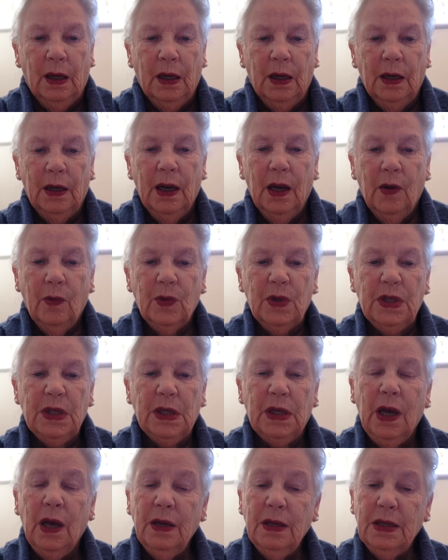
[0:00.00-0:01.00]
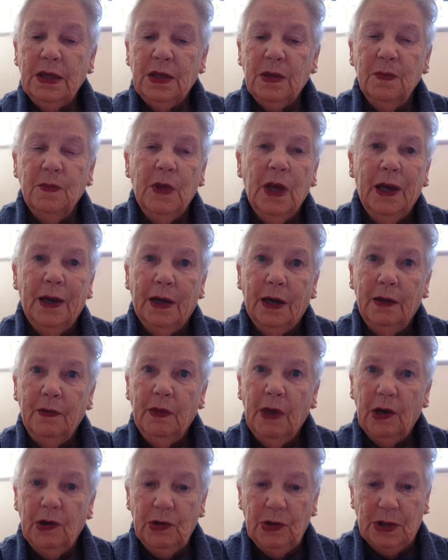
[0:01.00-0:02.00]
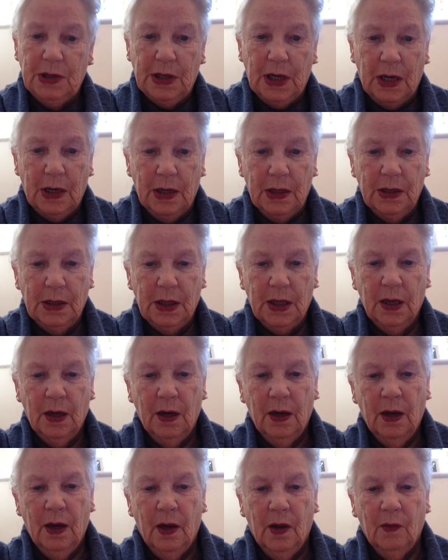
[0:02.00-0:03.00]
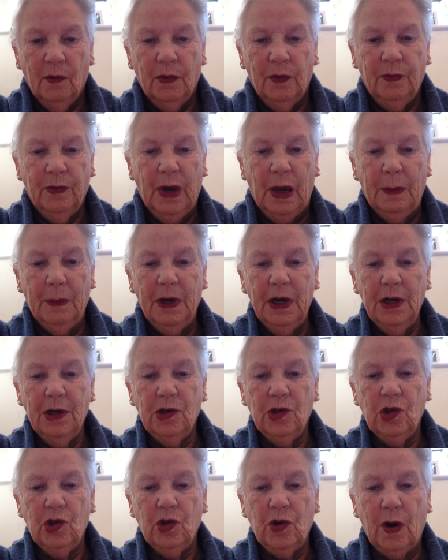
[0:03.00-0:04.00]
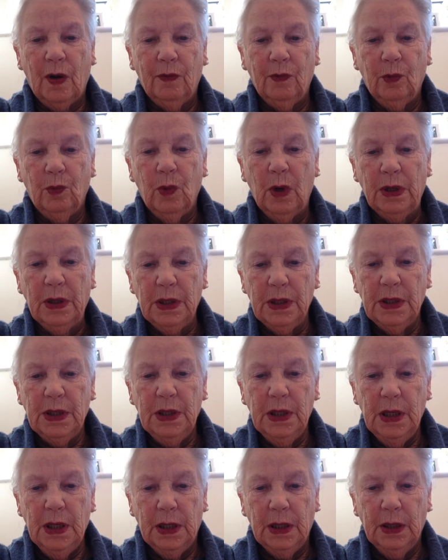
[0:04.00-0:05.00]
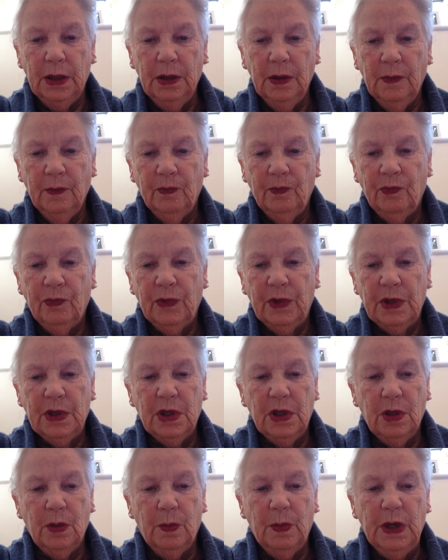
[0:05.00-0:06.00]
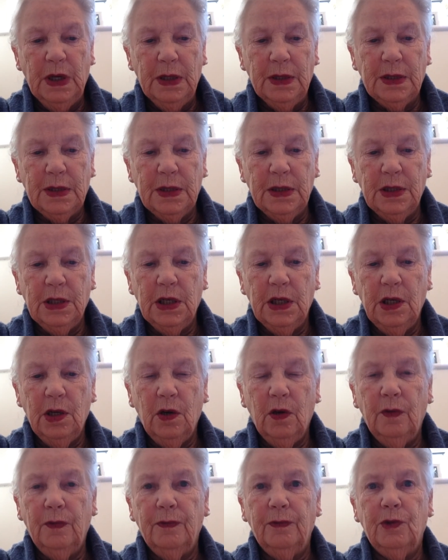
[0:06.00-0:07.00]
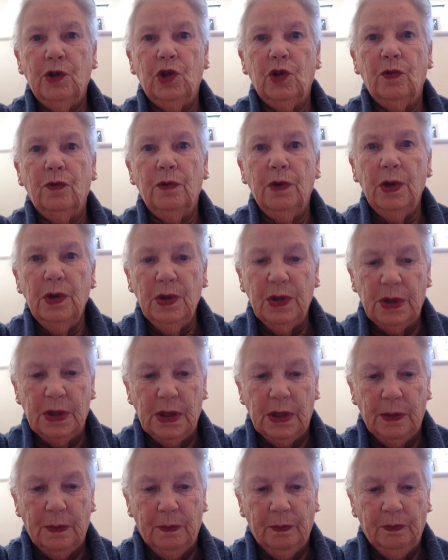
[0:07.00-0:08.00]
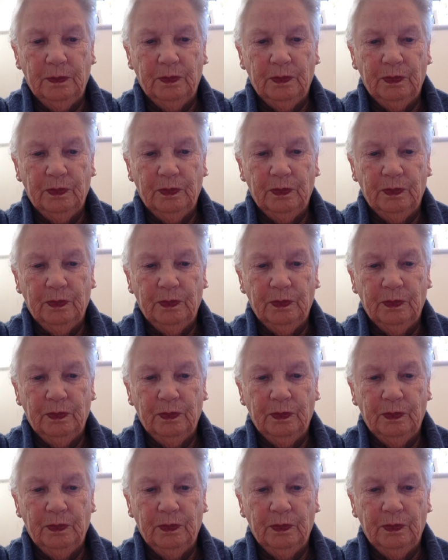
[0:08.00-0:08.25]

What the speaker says: Now, it was the custom then in those days for families to travel once a year to the big city of Jerusalem.